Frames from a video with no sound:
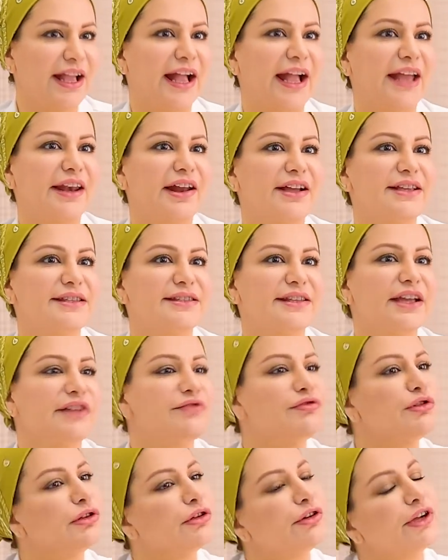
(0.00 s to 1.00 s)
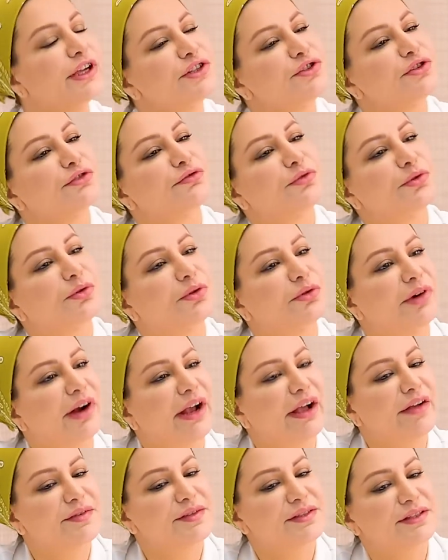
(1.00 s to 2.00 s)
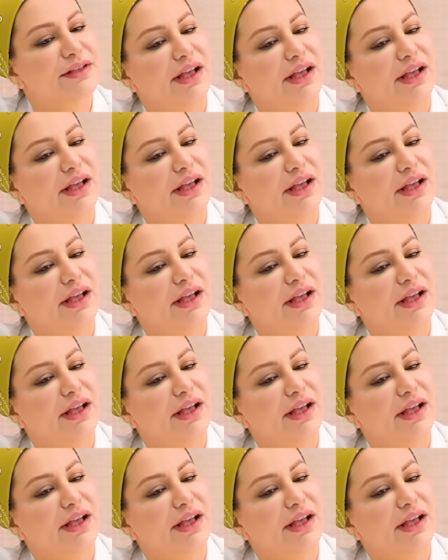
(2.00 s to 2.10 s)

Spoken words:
And I say, if you look at your photographs